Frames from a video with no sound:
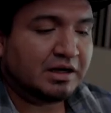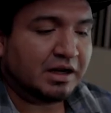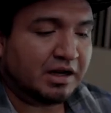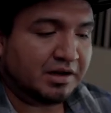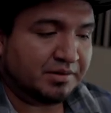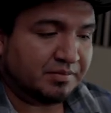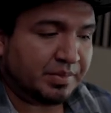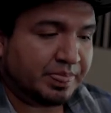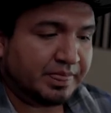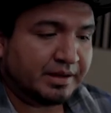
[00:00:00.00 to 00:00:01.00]
And
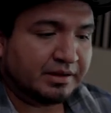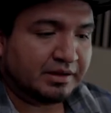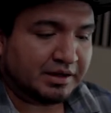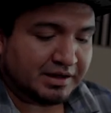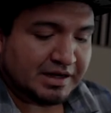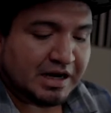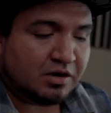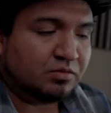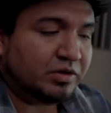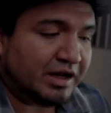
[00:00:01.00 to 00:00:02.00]

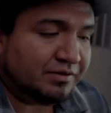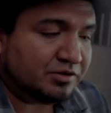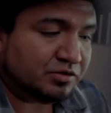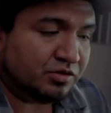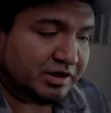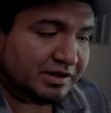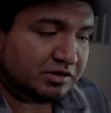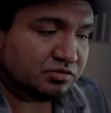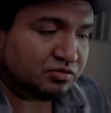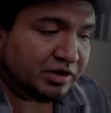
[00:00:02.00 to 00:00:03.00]
now we have to go ahead and
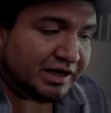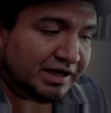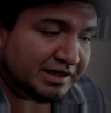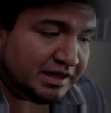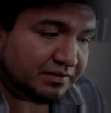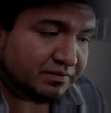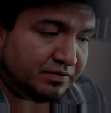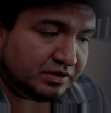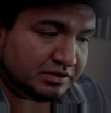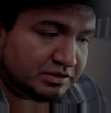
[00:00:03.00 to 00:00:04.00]
create that
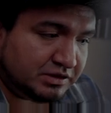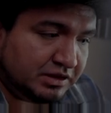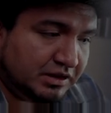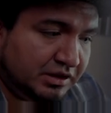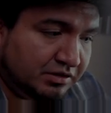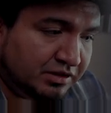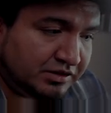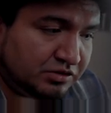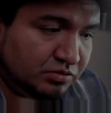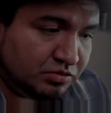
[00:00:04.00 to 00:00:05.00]
function. Right,
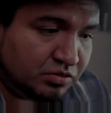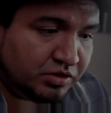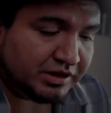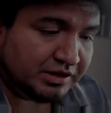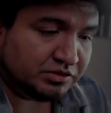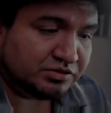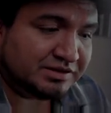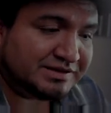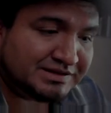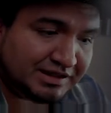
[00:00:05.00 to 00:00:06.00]
so we'll go ahead and use the
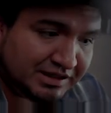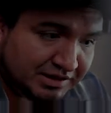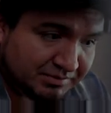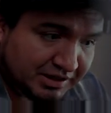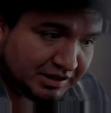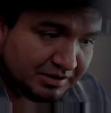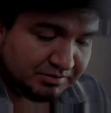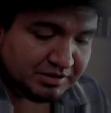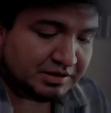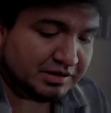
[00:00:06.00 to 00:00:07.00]
same
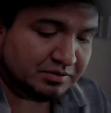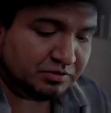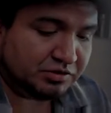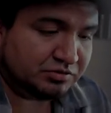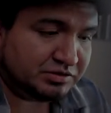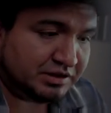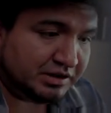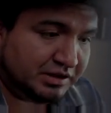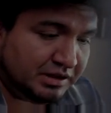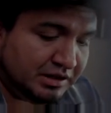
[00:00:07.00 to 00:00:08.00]
name that we used
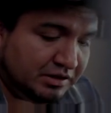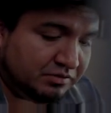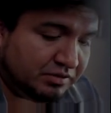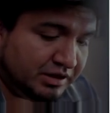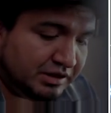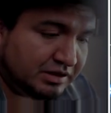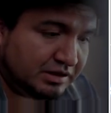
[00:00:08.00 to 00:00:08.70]
there, right?